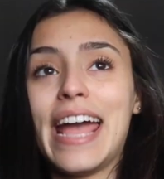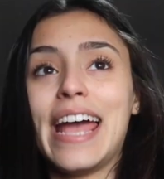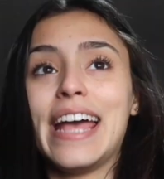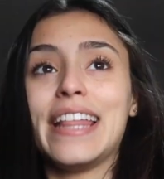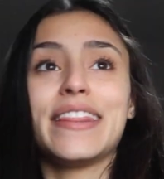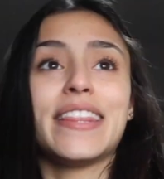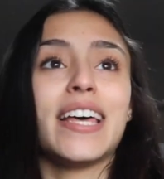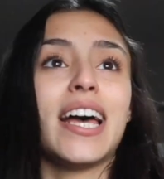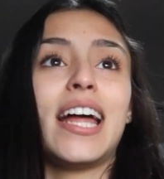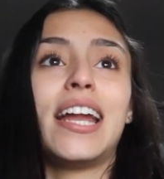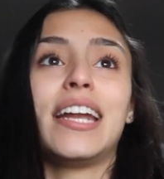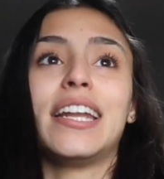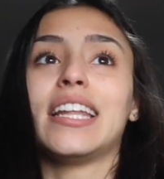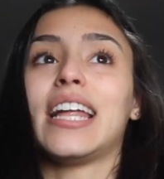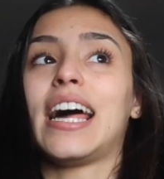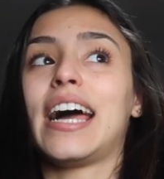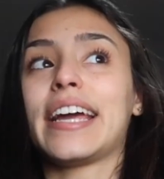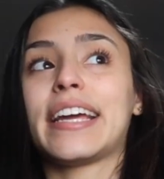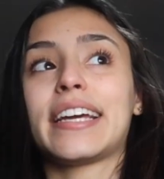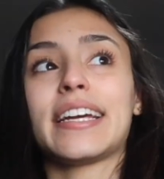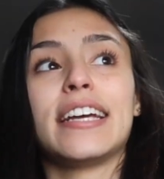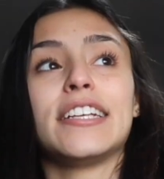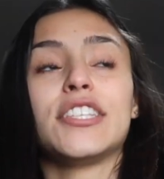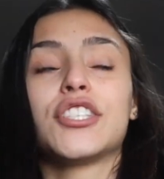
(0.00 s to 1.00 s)
And then
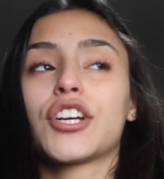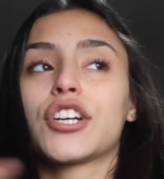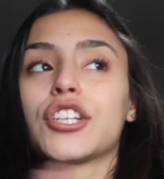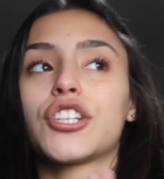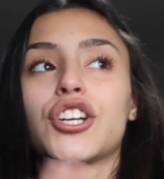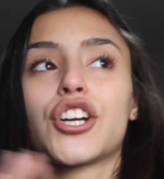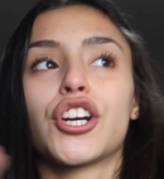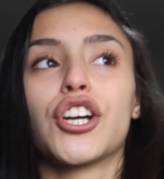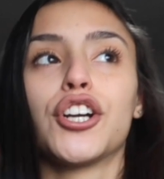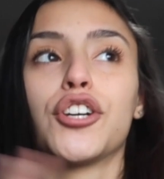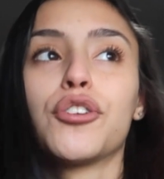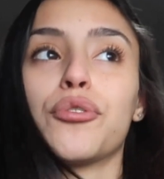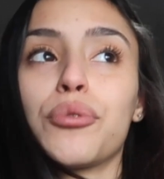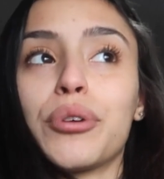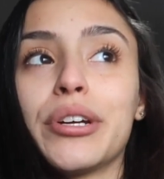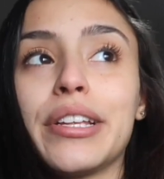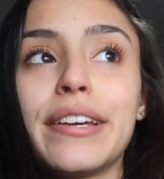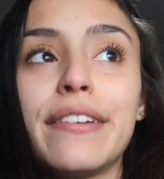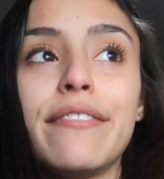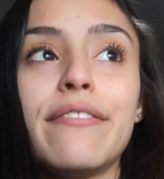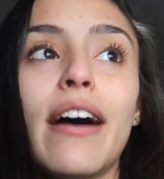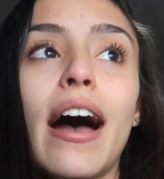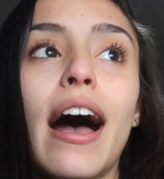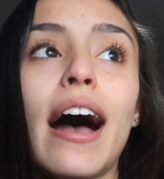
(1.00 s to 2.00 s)
like it took a turn
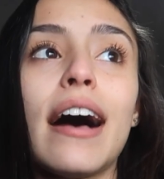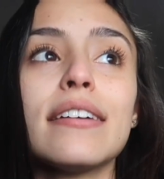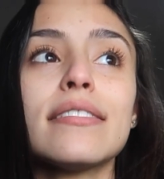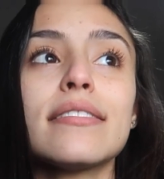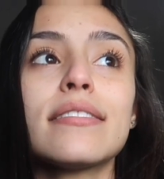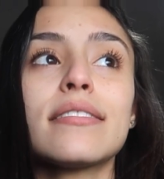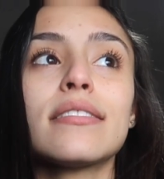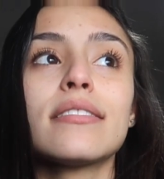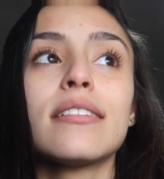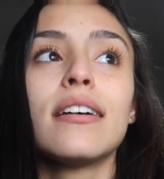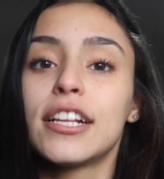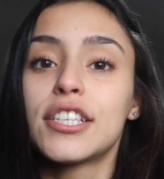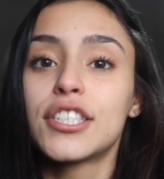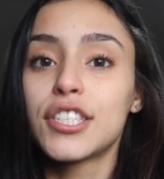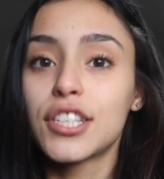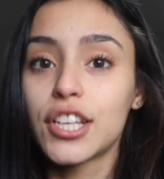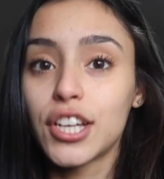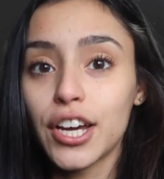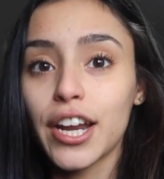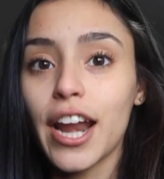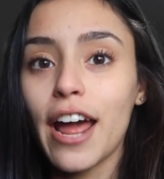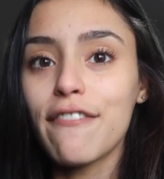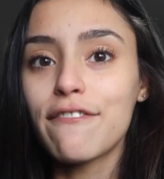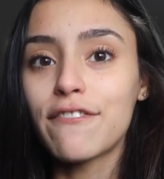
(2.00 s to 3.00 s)
really fast. It's
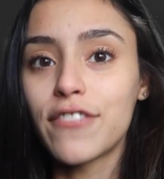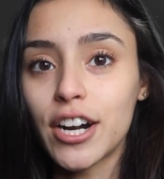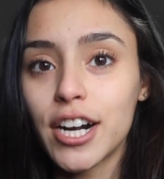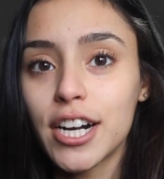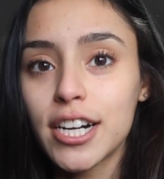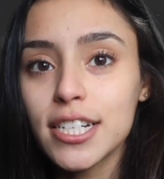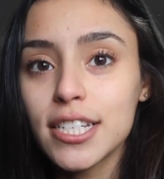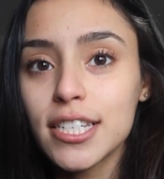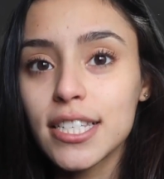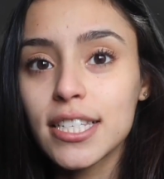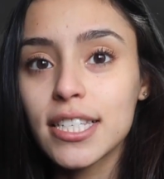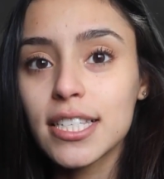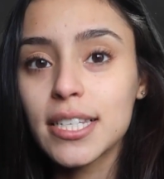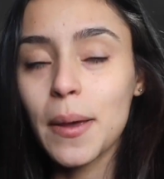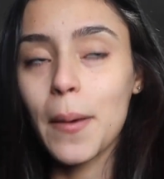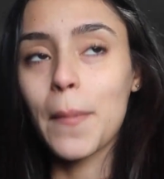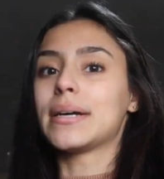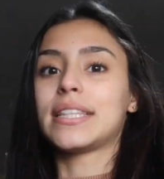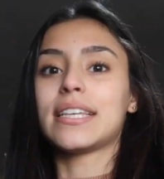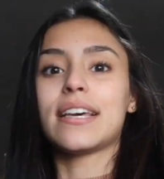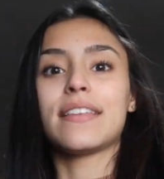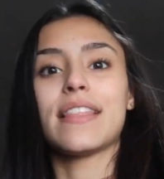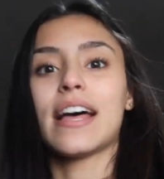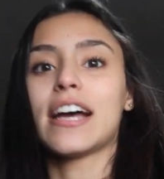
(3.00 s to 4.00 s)
good at first,
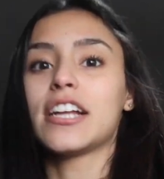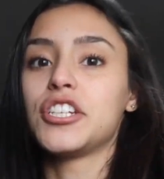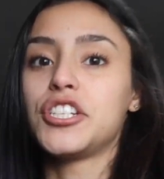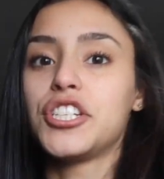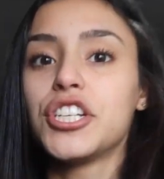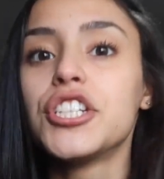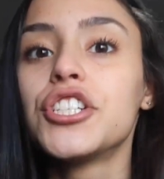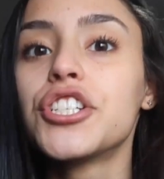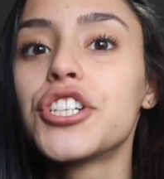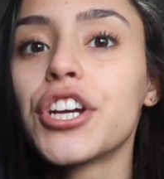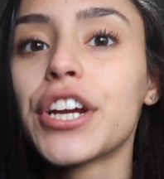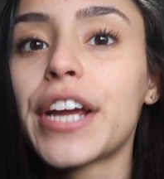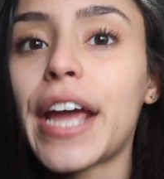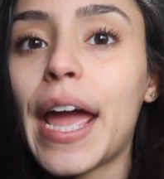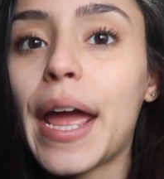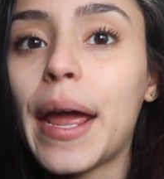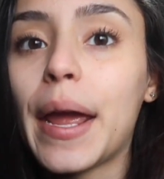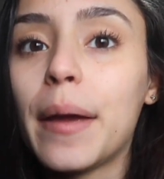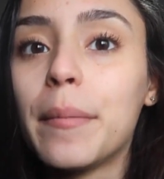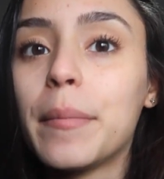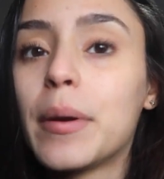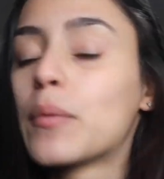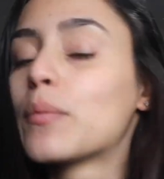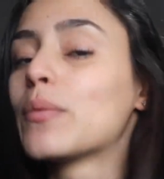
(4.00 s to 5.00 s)
but then that ginger
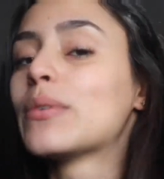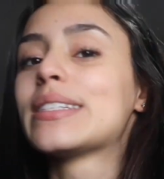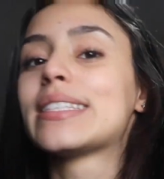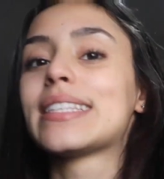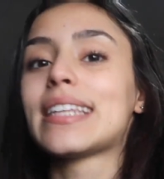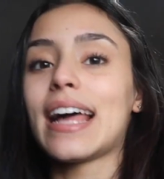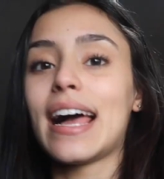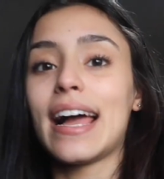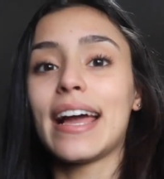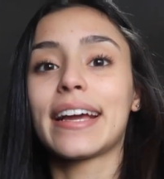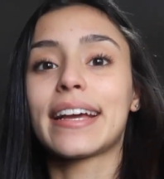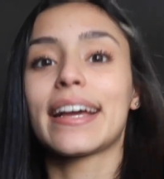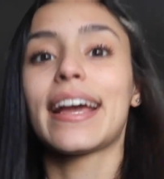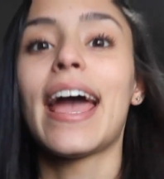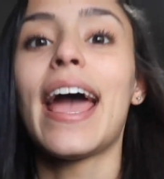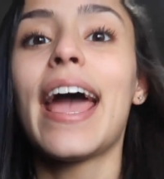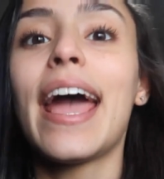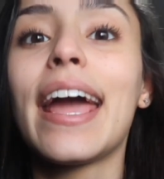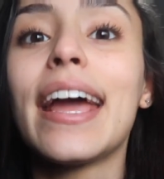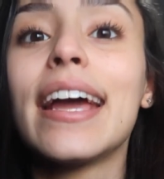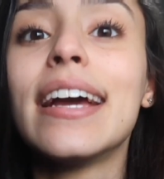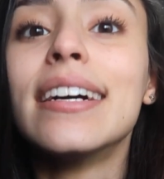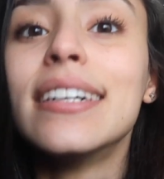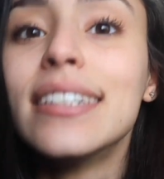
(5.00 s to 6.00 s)
came and was like,
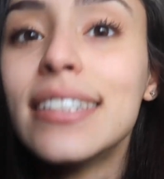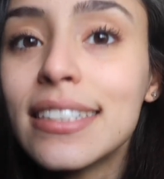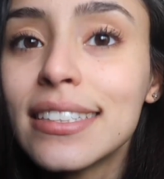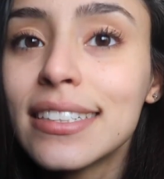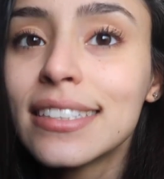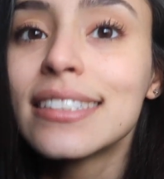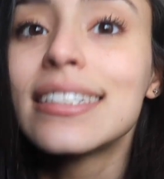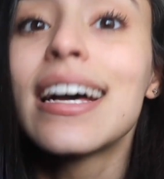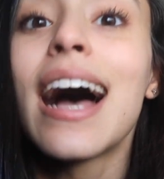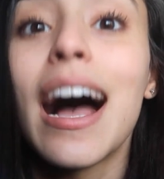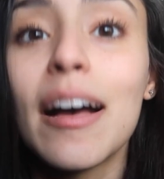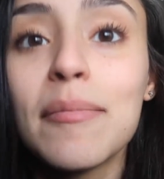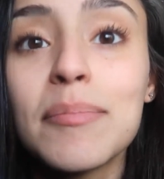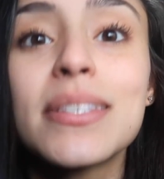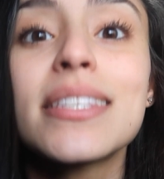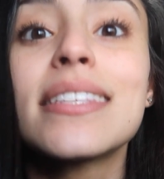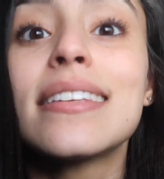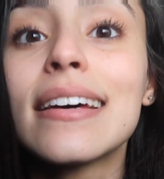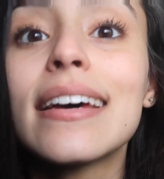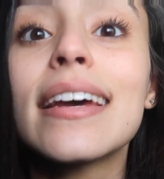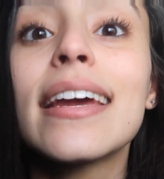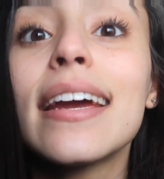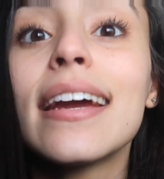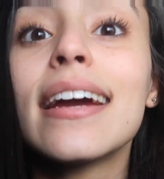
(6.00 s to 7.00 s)
hey, I'm
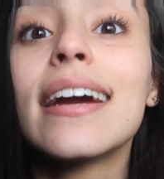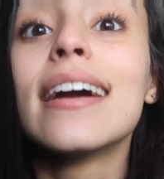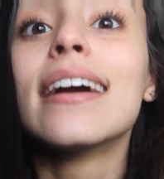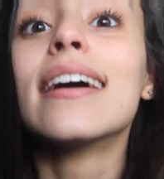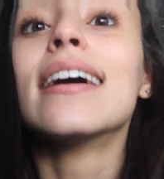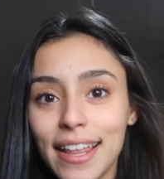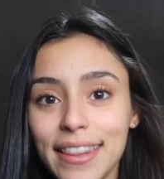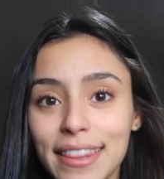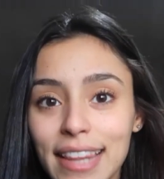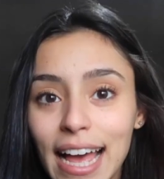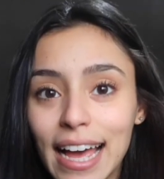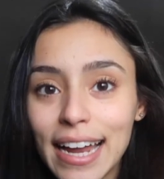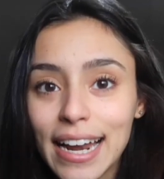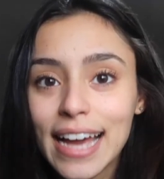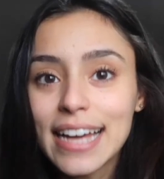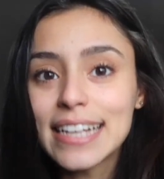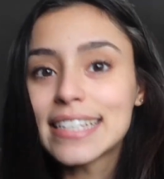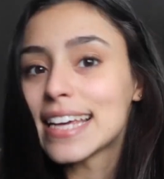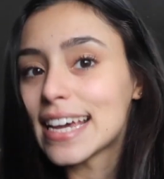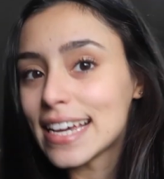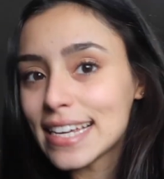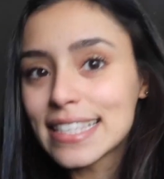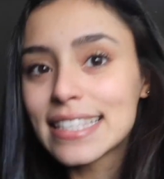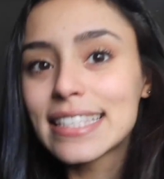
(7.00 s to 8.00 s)
still here. And then I
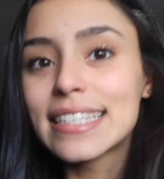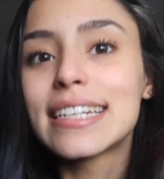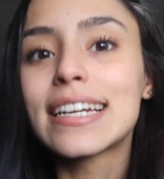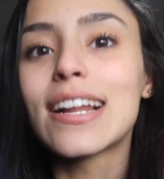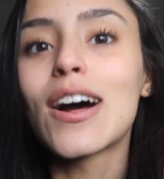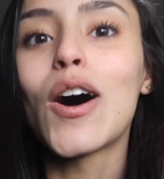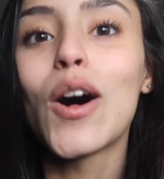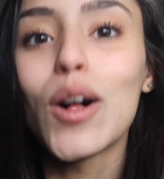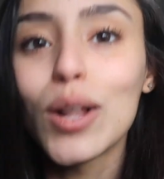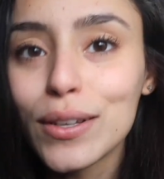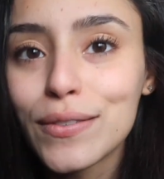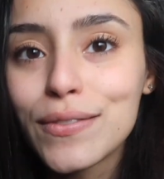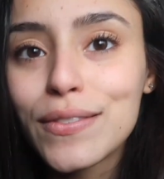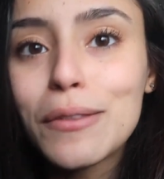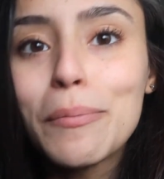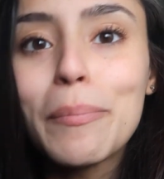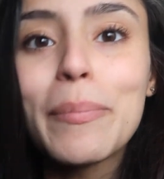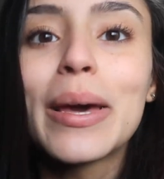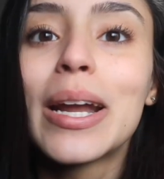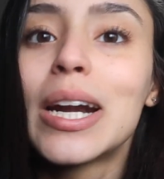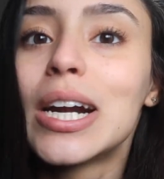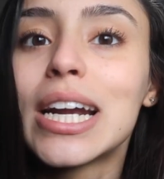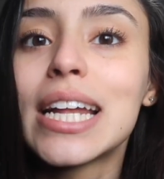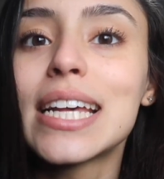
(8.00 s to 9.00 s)
tasted all of the
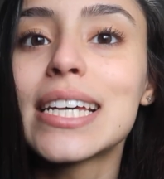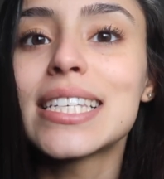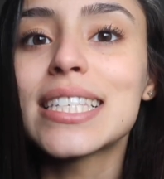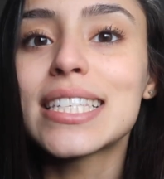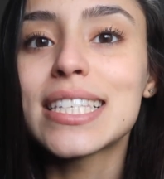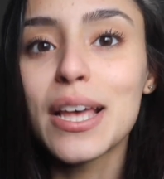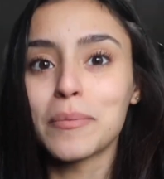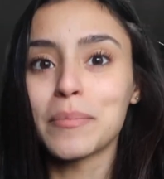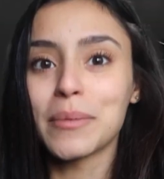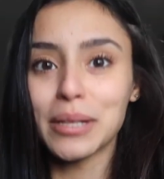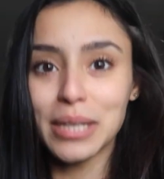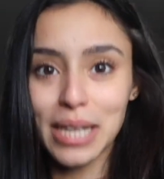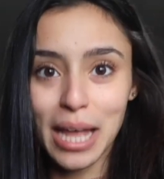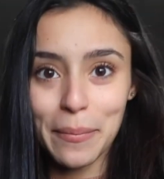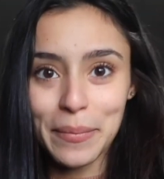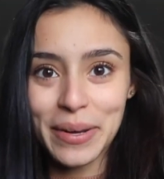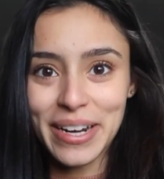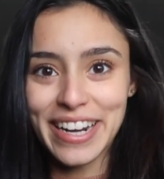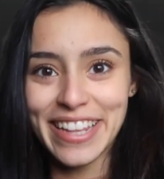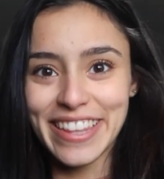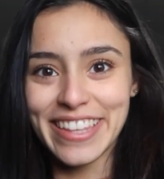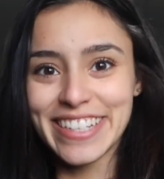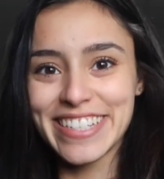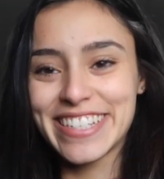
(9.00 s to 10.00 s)
bitterness from the
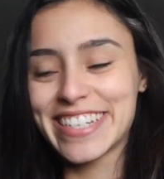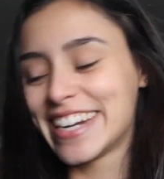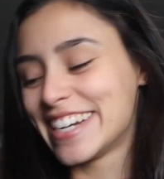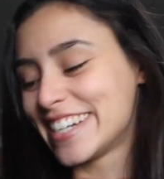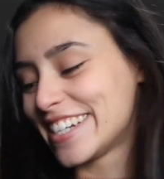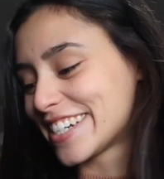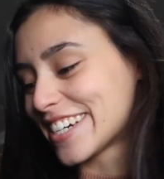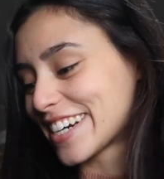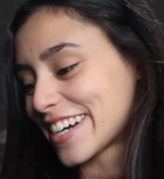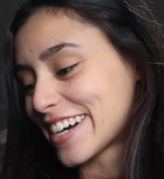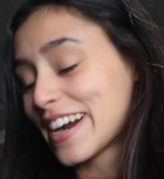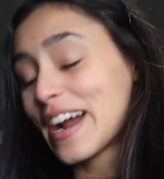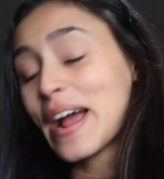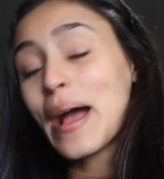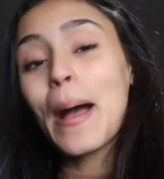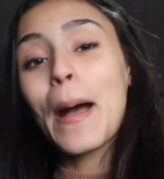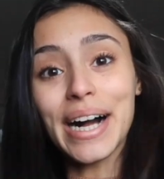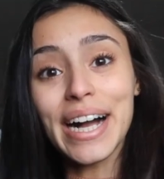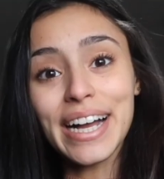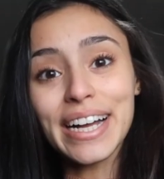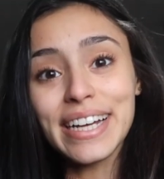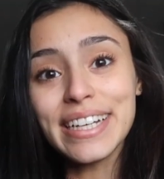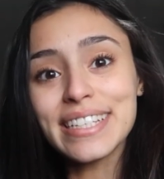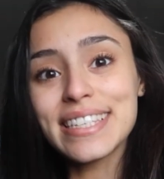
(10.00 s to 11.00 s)
lemon and the ginger,
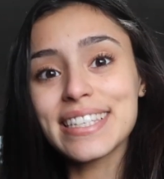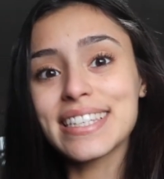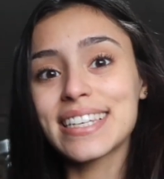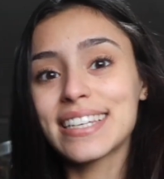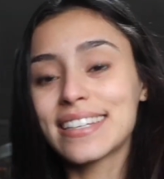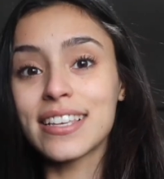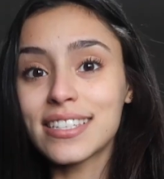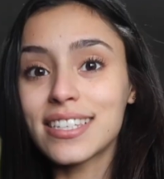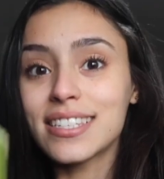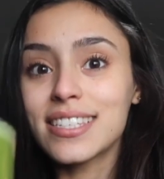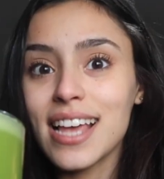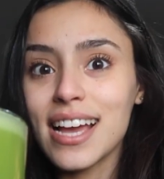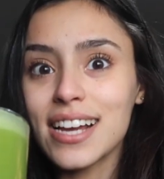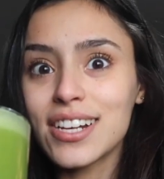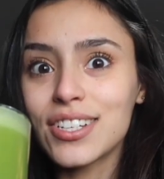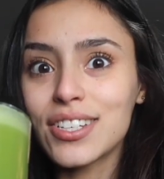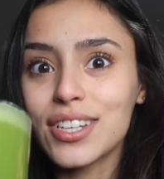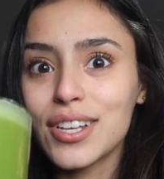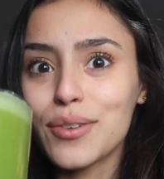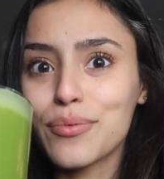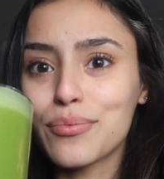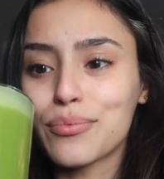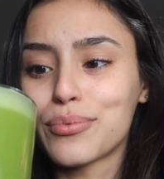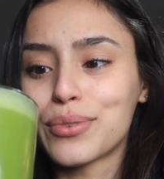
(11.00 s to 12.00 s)
but this is
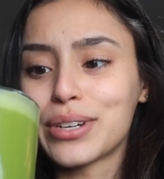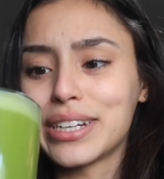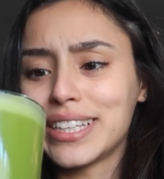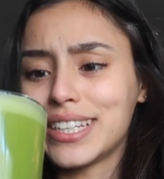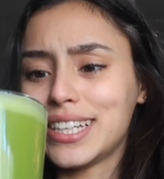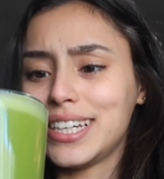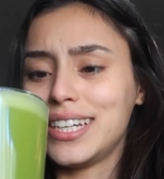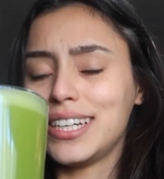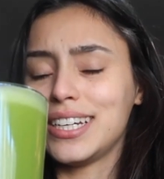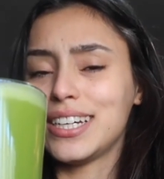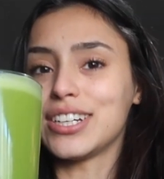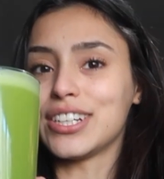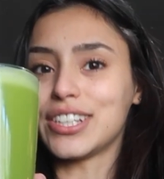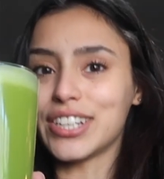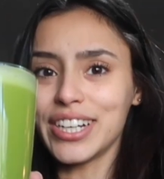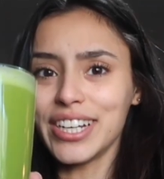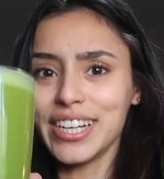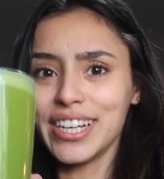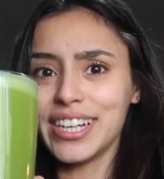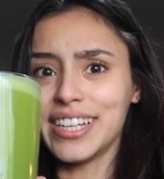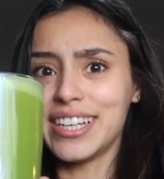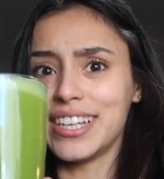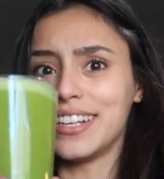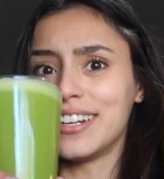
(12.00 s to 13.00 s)
actually really
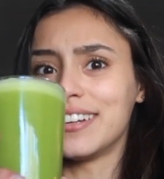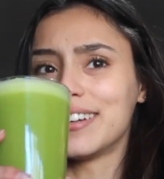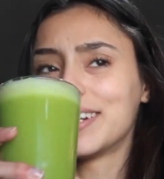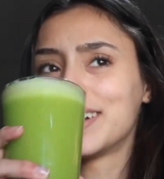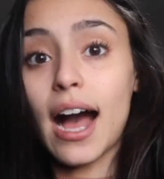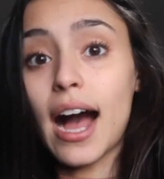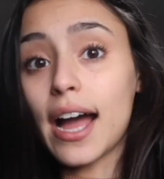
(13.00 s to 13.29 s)
good.